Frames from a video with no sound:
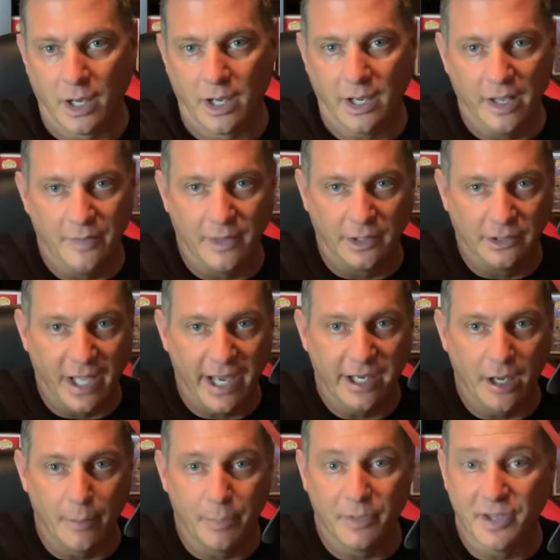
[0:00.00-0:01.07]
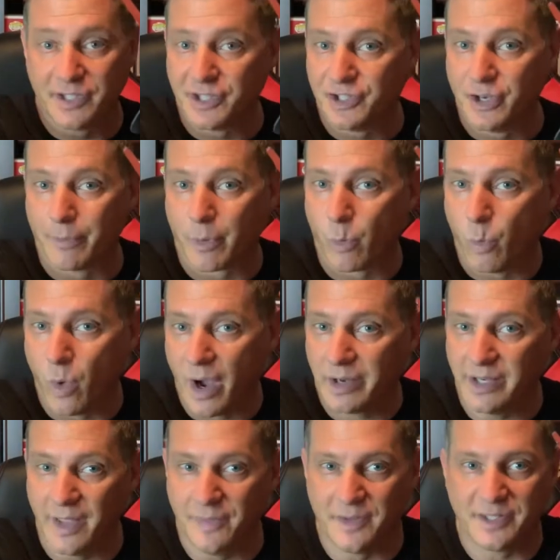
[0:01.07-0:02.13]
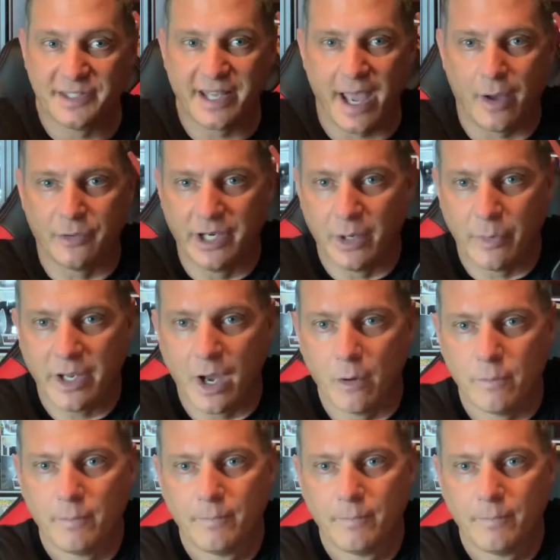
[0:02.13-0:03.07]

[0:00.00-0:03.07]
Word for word: In the light up. This is number 1 in the sound. Here we go.